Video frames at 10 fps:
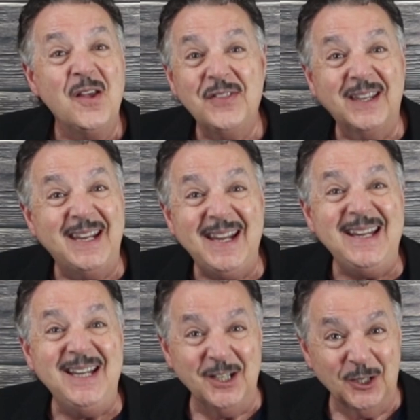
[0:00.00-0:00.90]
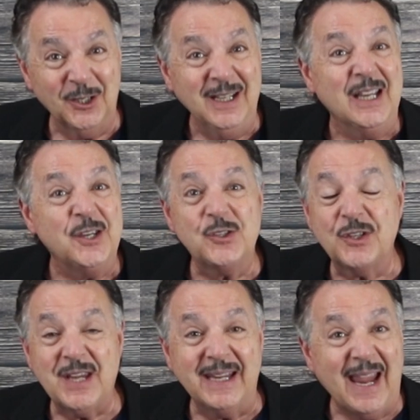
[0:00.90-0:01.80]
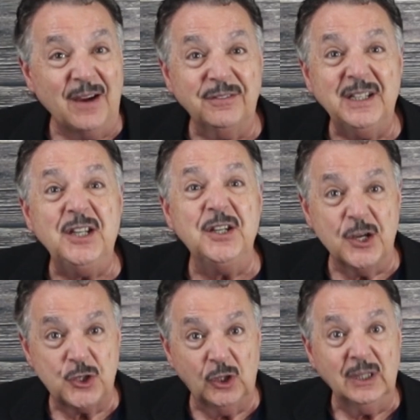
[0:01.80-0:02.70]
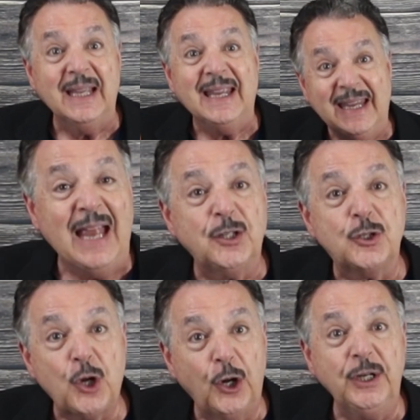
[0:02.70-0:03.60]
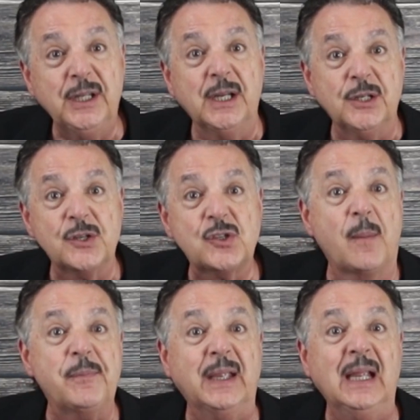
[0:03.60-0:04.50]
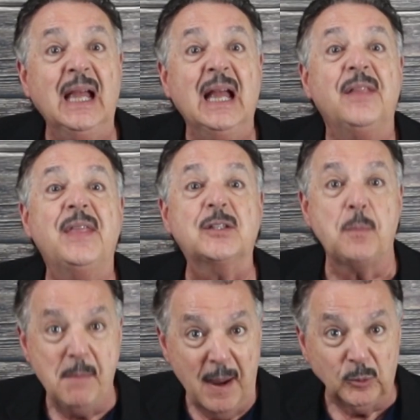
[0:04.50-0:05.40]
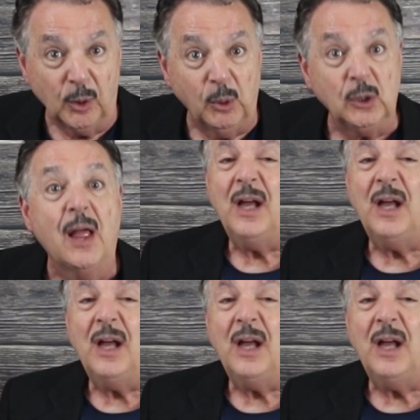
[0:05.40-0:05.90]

The key here is to take every initial and to turn it into something that's memorable.